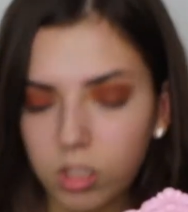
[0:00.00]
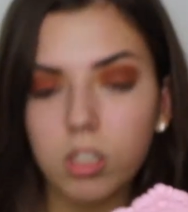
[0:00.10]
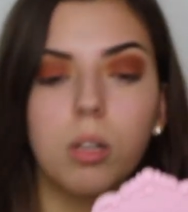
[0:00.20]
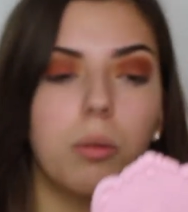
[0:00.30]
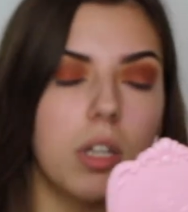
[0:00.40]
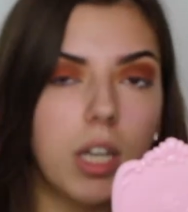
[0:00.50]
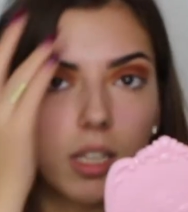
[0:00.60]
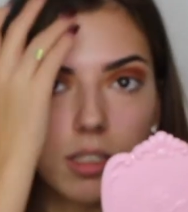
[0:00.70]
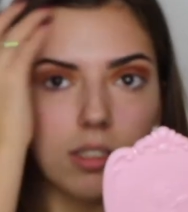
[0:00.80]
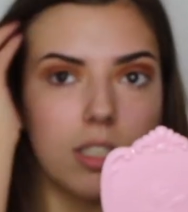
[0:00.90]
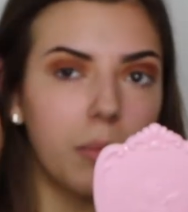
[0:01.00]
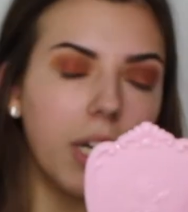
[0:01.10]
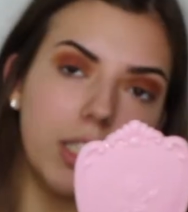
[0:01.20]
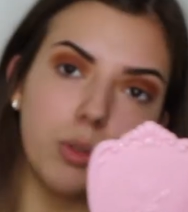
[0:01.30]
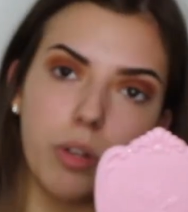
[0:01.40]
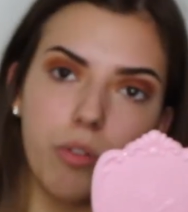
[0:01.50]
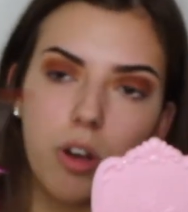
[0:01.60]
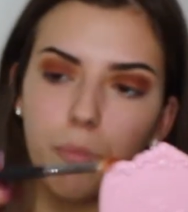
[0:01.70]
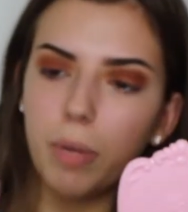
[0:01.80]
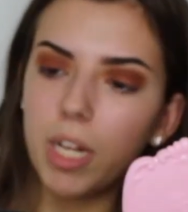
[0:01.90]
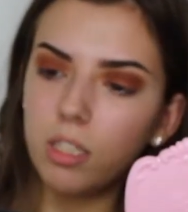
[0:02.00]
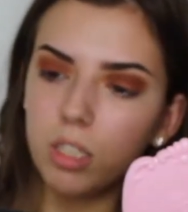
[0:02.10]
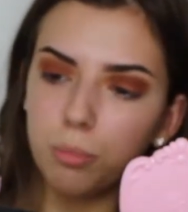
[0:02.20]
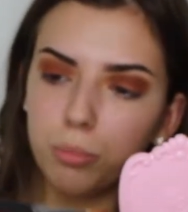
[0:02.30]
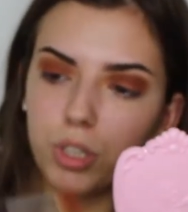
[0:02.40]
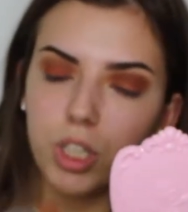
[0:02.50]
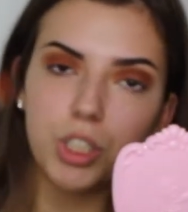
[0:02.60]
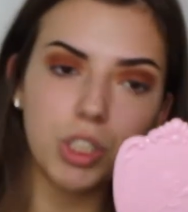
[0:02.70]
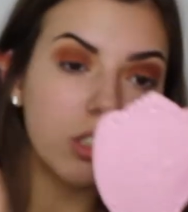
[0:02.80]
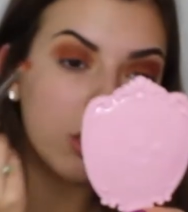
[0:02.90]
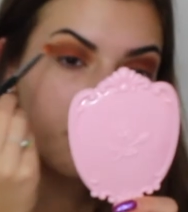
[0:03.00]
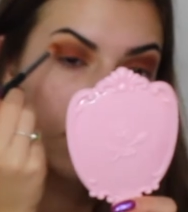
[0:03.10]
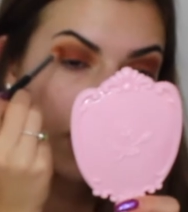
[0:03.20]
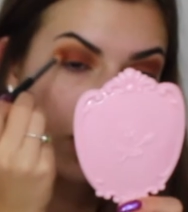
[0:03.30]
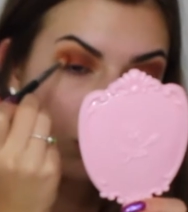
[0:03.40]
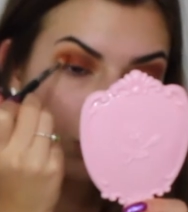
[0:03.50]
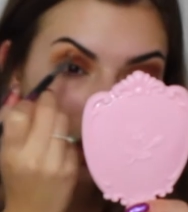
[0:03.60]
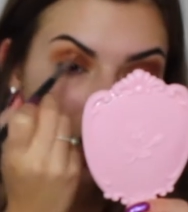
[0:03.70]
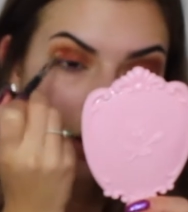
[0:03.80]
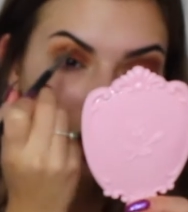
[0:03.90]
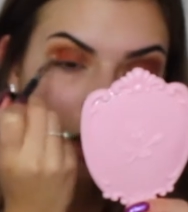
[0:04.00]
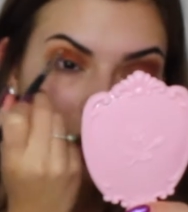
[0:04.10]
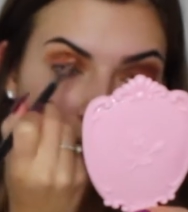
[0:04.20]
And I'm going to get the Sigma E25 blending brush and just blend that all together.